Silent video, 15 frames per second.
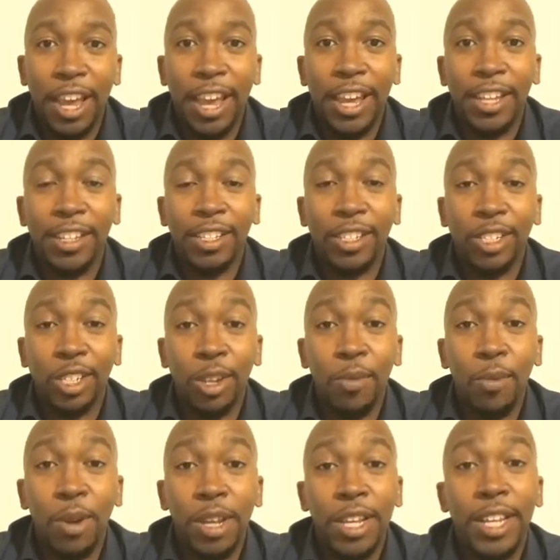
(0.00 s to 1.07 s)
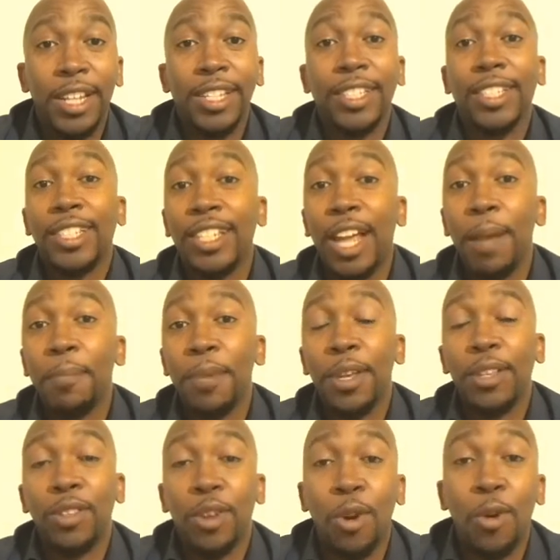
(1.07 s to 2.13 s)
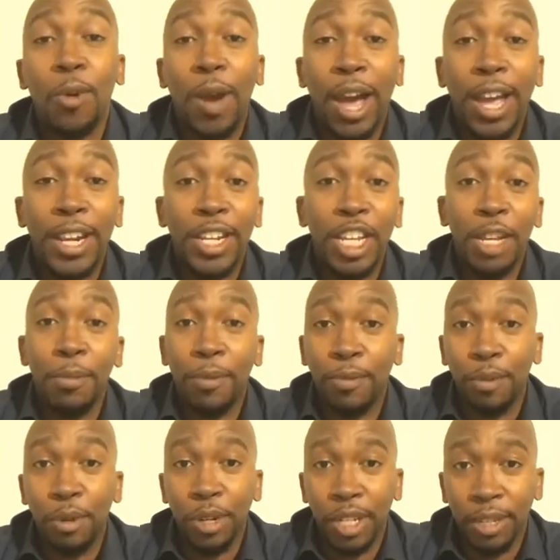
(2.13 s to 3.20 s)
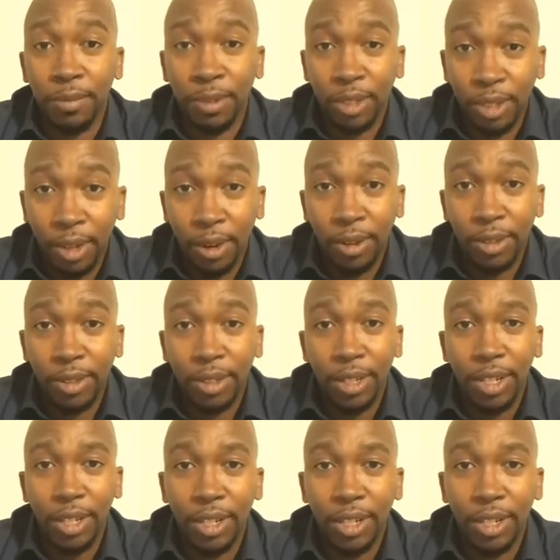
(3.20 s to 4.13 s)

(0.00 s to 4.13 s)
And somewhat it is stopping the whole idea before it even starts.